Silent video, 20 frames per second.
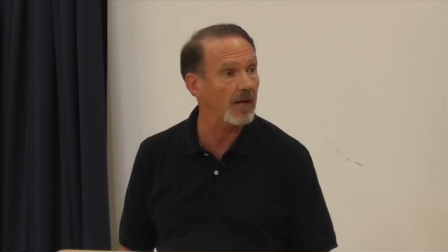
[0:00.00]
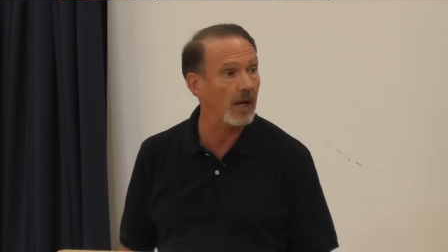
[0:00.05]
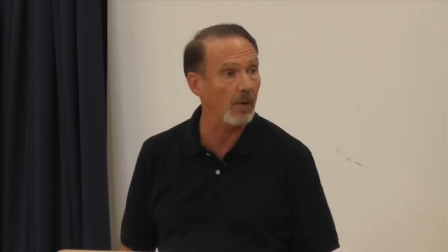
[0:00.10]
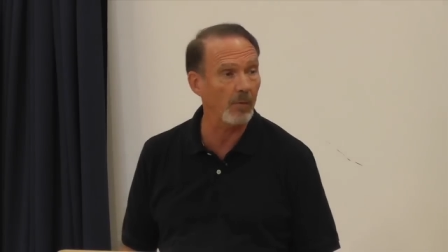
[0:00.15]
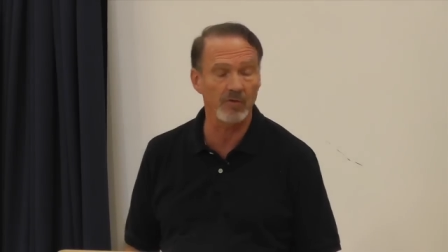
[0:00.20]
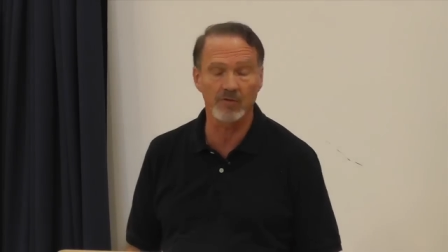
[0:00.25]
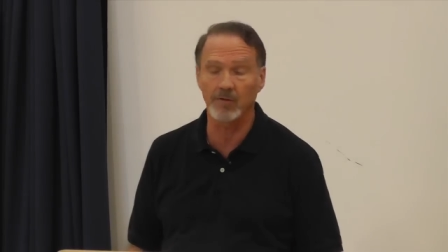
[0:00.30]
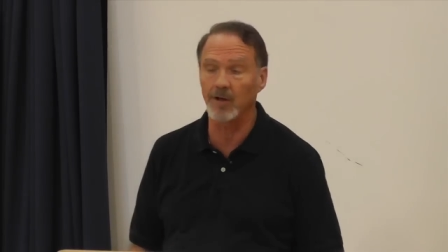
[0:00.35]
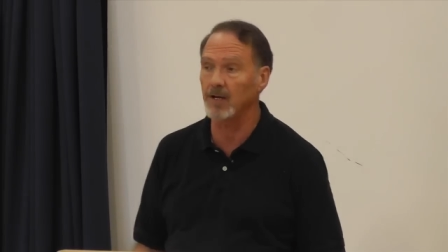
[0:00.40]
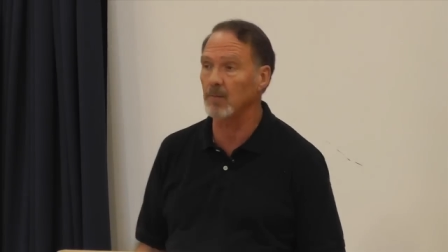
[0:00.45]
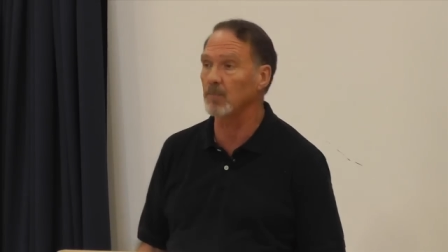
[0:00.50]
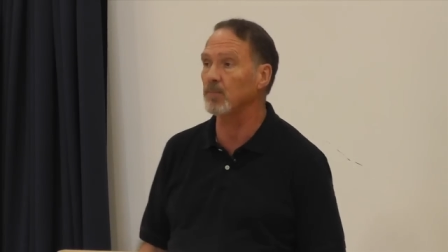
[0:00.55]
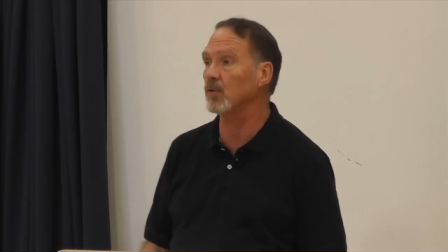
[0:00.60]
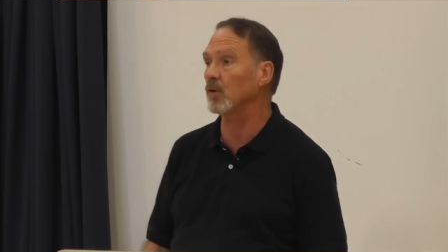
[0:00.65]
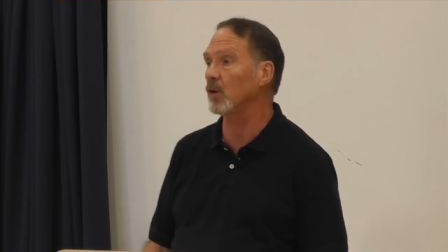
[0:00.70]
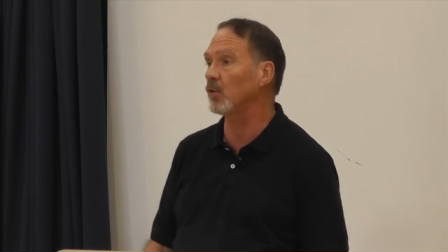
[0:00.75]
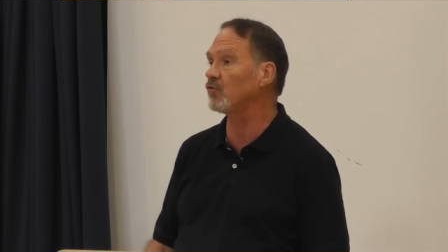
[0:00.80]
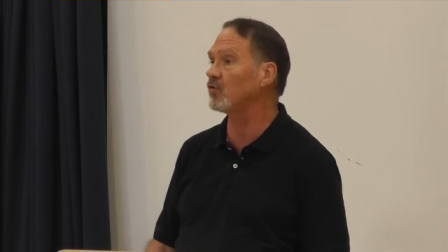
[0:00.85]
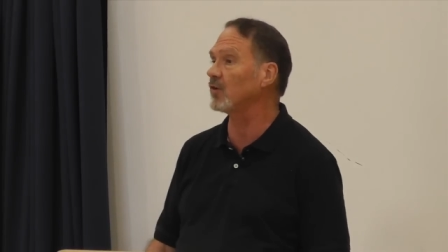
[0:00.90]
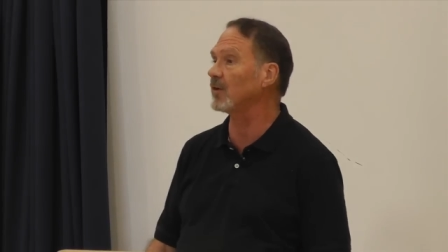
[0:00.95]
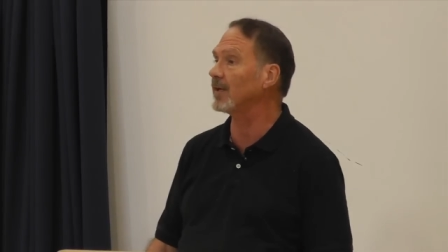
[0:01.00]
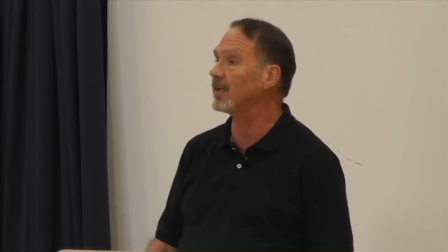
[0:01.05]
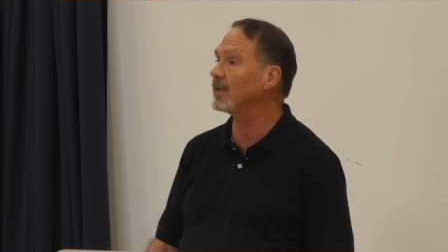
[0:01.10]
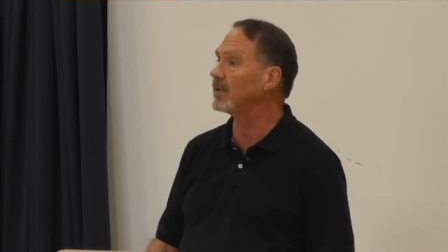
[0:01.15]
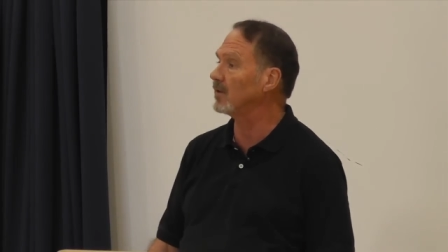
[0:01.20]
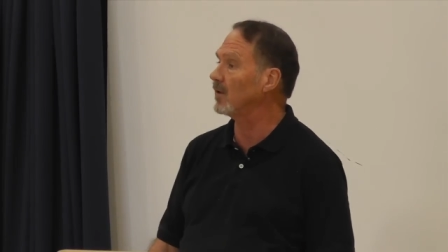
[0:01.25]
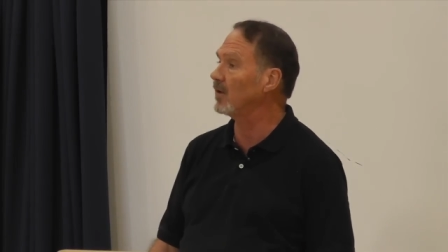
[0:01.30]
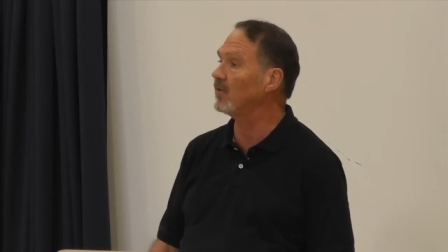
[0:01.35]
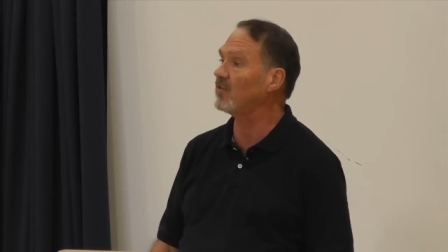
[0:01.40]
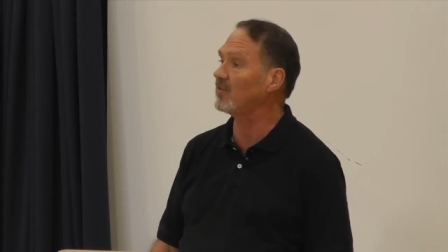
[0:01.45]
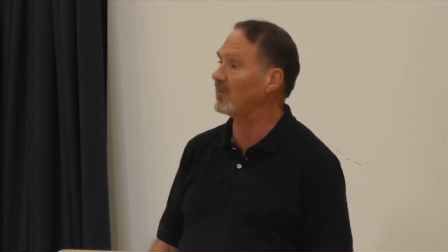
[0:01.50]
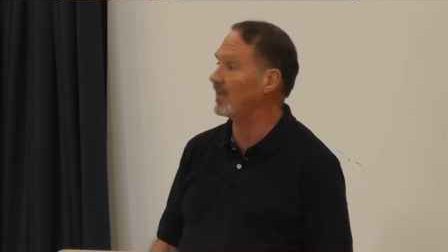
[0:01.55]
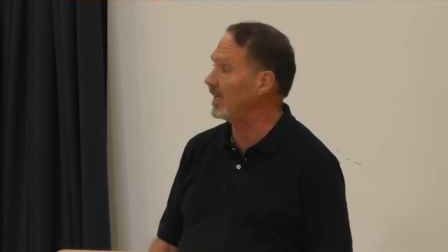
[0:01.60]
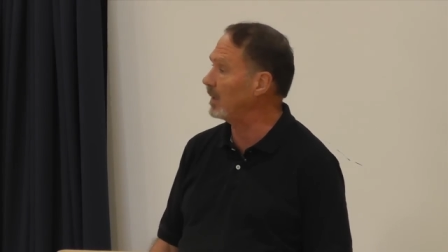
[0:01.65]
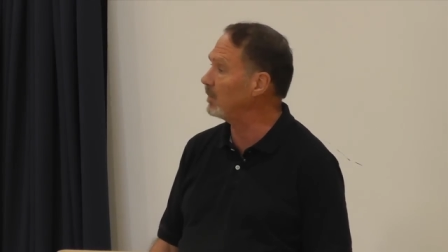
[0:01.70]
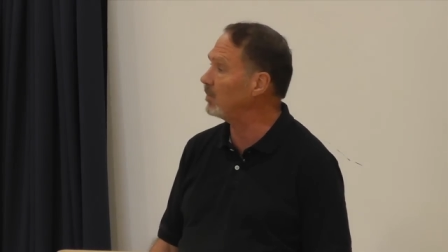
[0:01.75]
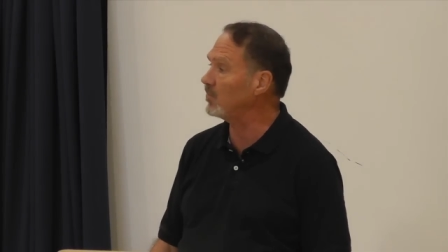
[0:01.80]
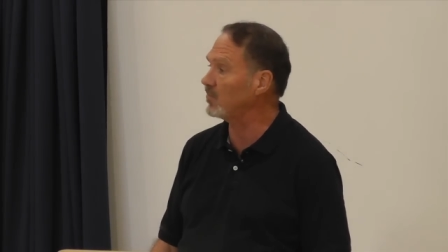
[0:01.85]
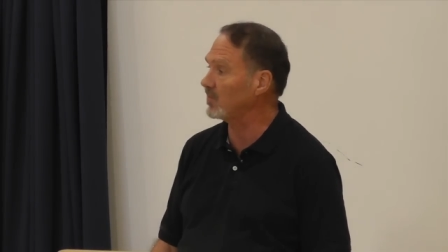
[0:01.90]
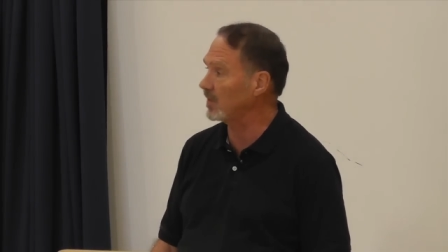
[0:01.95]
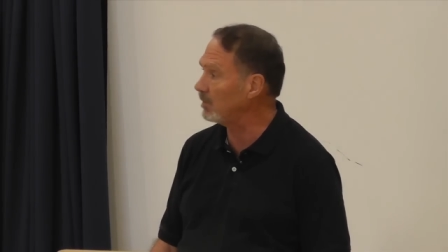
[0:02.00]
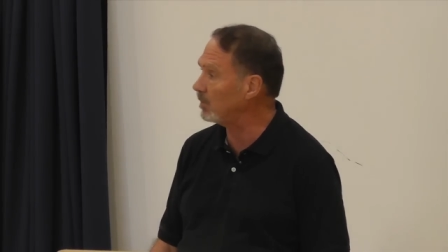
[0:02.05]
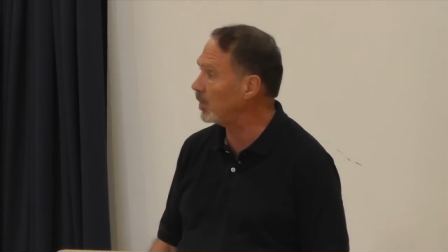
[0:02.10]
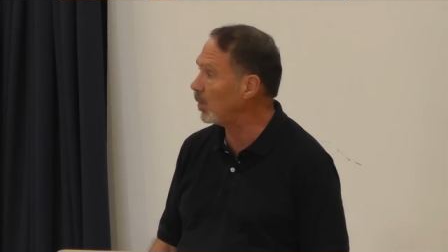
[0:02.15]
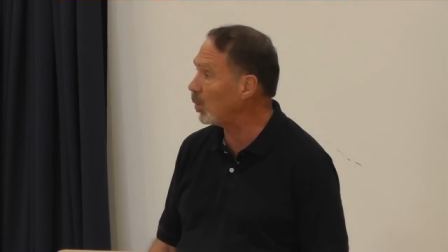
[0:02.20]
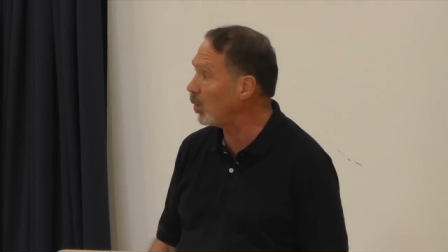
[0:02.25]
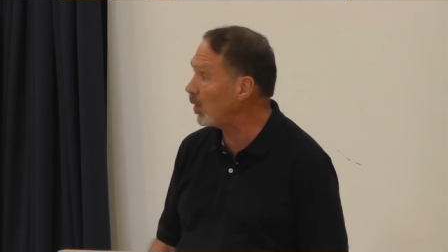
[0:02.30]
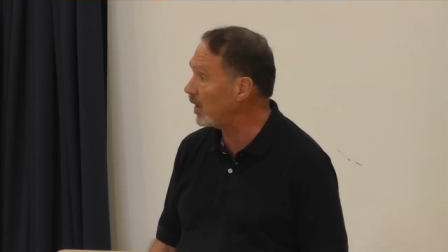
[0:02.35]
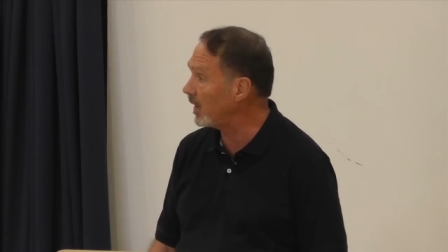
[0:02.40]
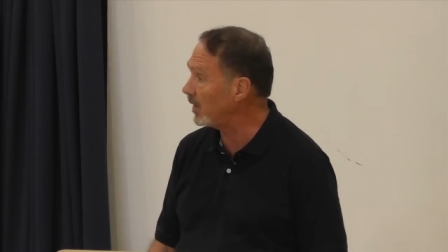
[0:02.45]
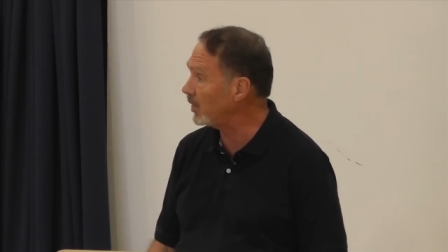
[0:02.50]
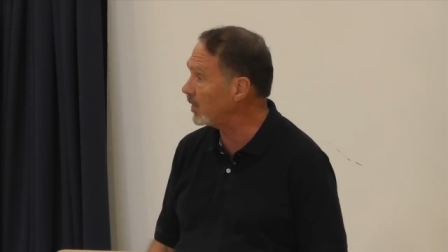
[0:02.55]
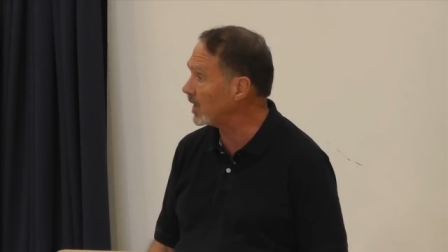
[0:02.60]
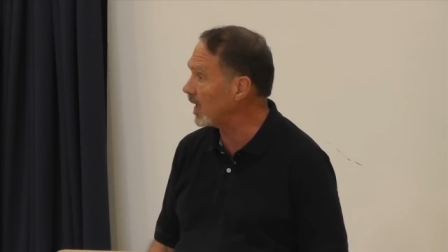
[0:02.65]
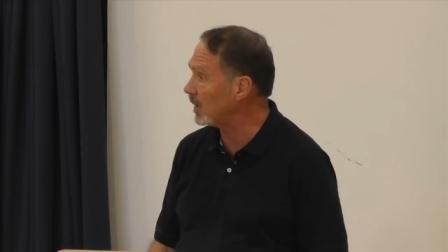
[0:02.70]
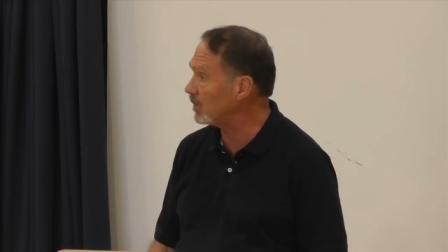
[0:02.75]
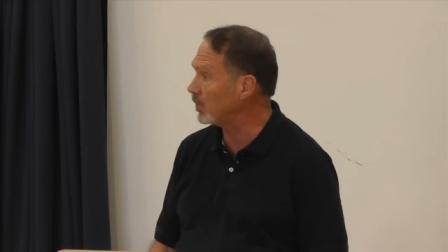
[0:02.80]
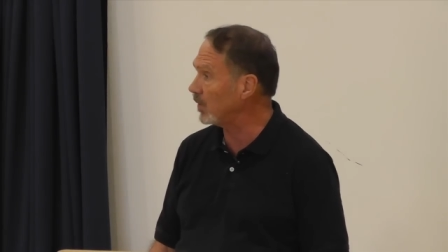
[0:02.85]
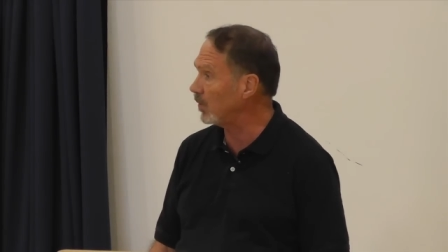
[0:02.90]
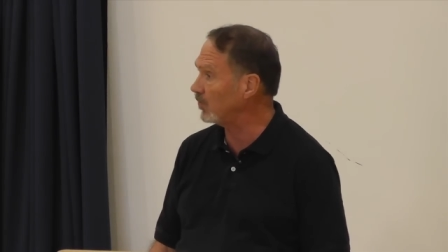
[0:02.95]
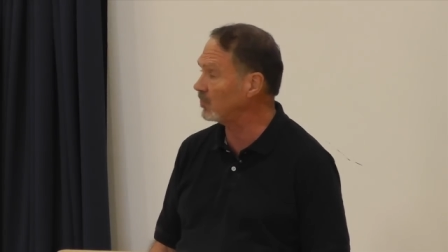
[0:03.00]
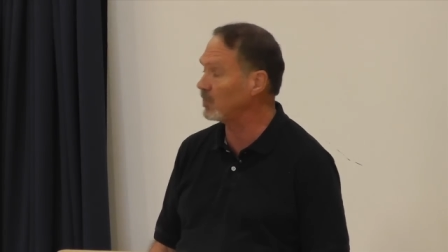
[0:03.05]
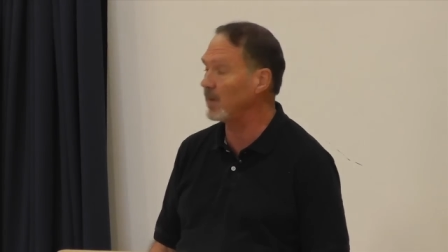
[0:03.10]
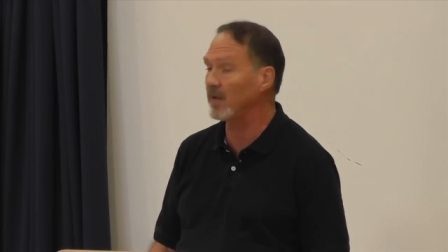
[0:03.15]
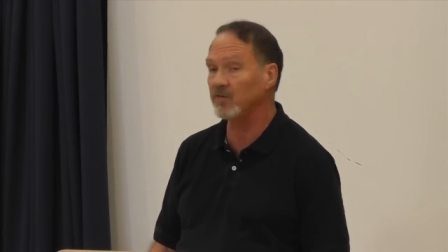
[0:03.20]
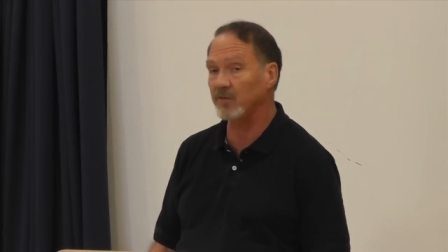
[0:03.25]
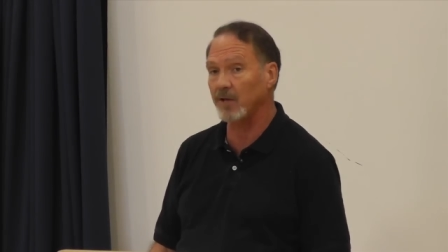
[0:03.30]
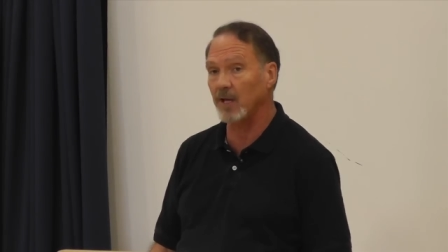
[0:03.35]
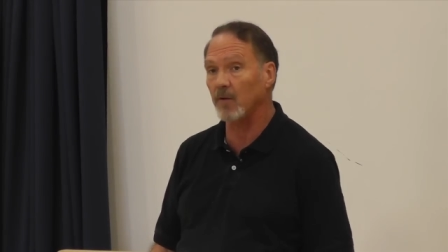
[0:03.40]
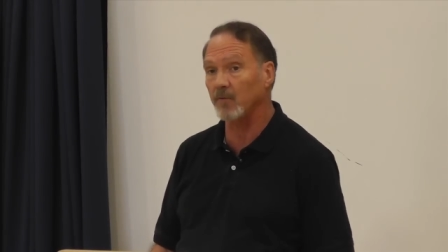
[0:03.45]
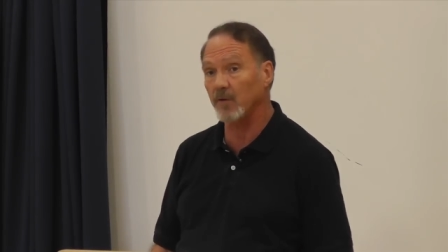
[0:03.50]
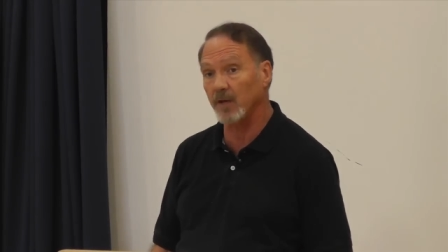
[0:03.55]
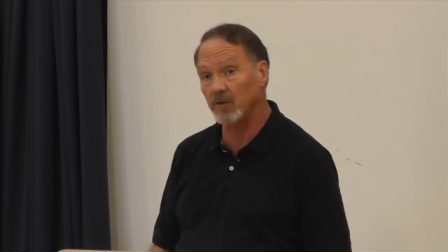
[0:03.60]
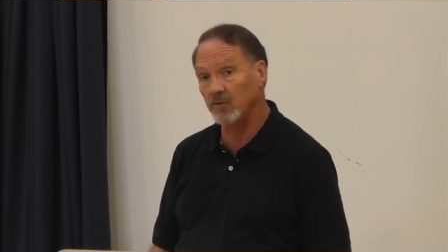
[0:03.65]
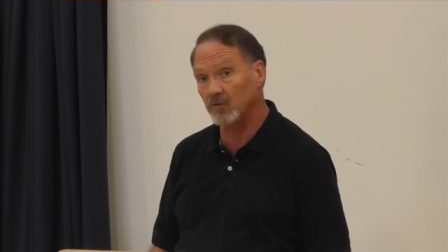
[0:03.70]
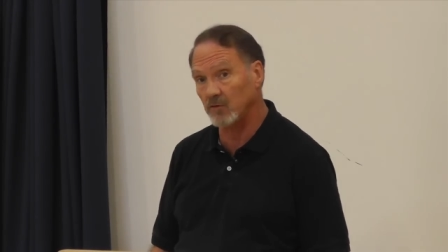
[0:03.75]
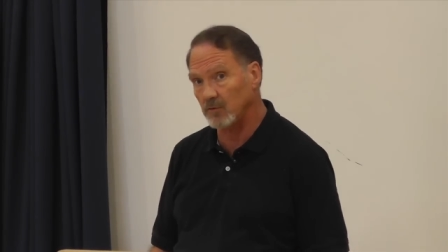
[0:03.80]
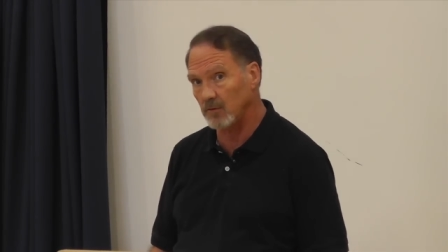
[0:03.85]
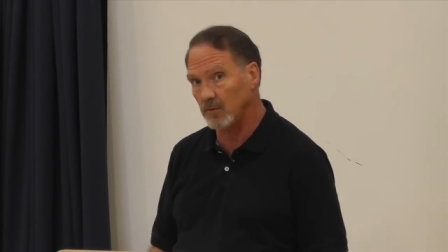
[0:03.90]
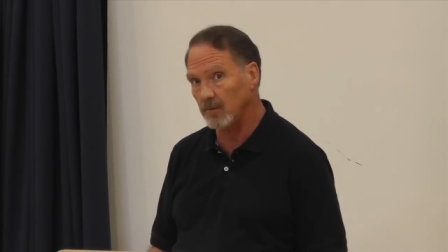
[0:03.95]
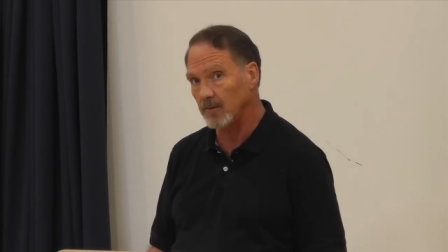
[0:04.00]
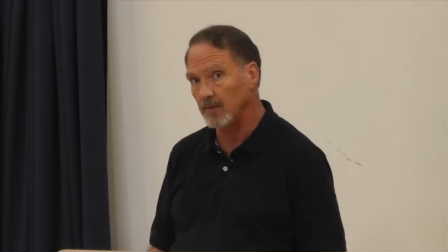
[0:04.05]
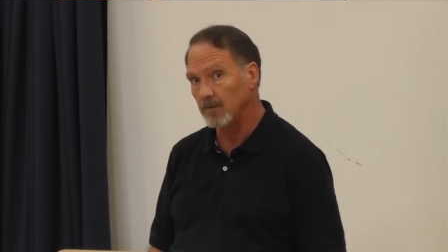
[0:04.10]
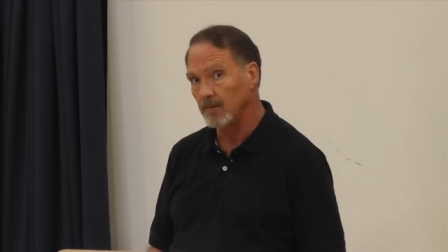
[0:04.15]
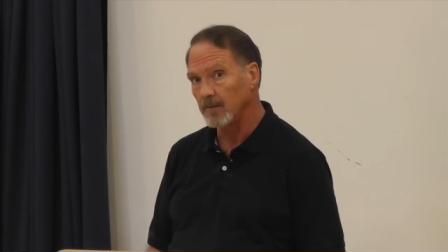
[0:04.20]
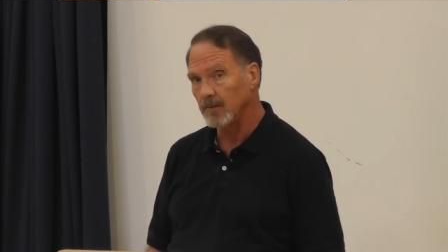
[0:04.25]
that I was not approaching it in the same simple way that I approached my salvation.